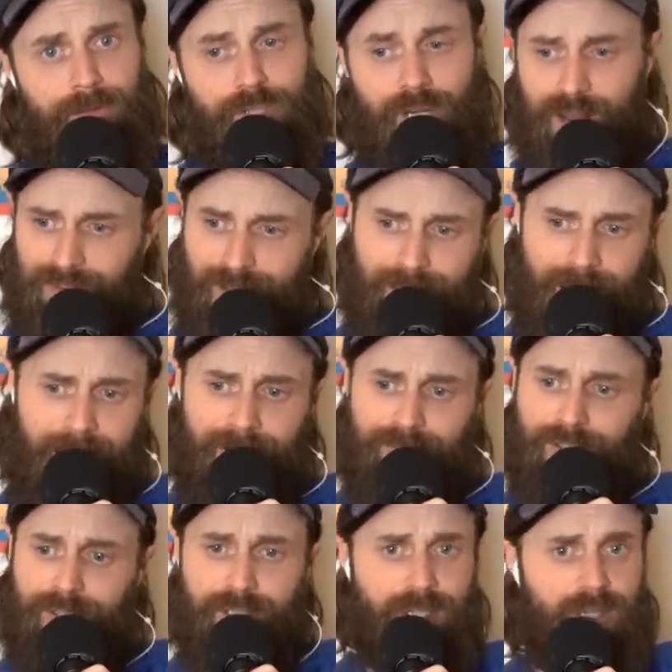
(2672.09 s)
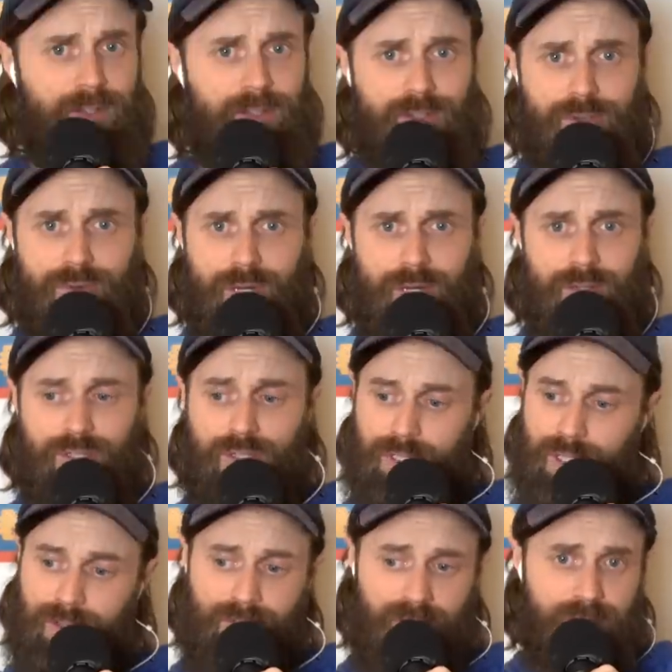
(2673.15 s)
Shave a cat if you see it on the street.
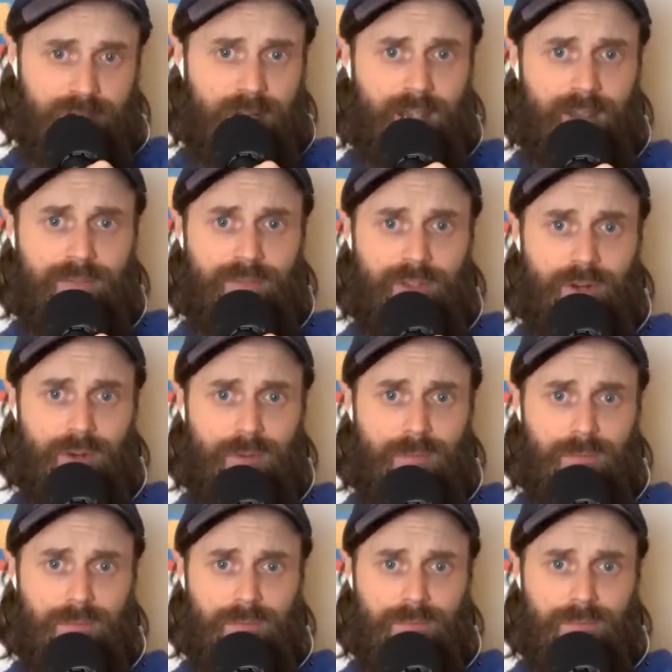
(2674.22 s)
Just give it a shave, you know.